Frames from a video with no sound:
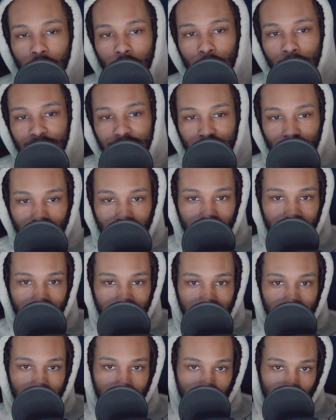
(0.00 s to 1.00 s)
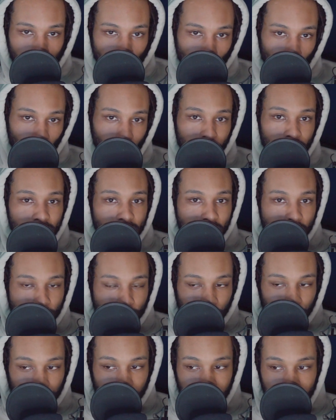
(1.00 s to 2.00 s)
So the next pro that I have for
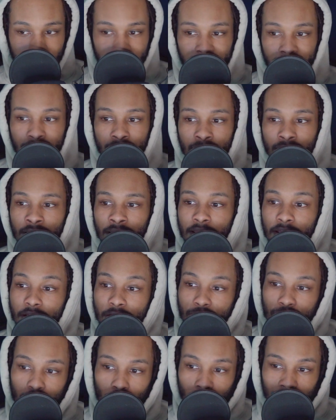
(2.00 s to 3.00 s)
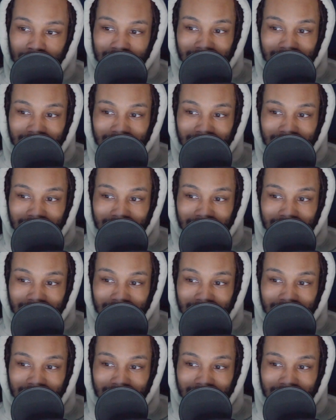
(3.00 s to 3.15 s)
these earphones